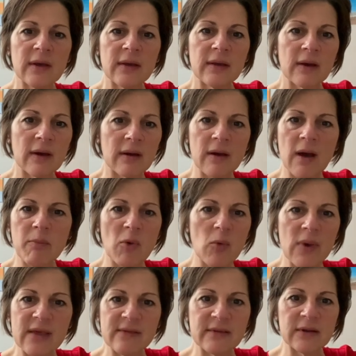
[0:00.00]
a couple
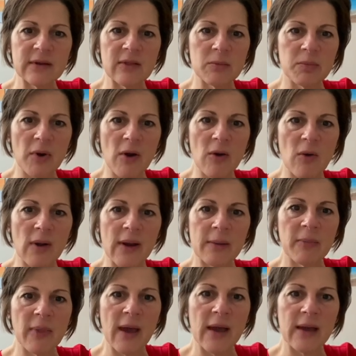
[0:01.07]
weeks into the
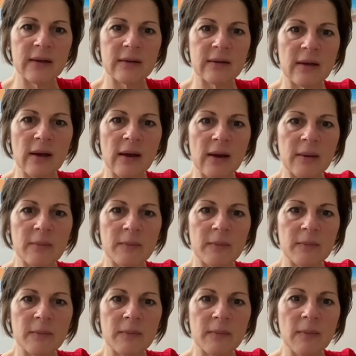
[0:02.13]
program that
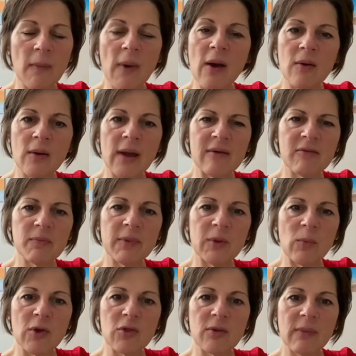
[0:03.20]
oh, I haven't been
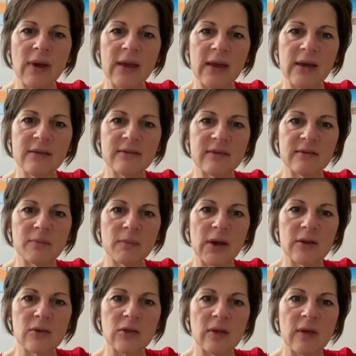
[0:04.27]
washing my hands as
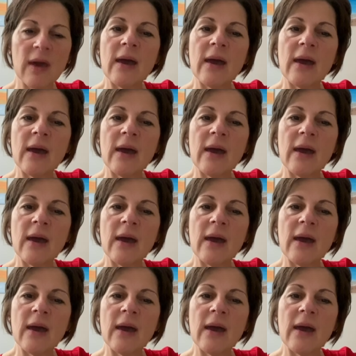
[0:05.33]
much.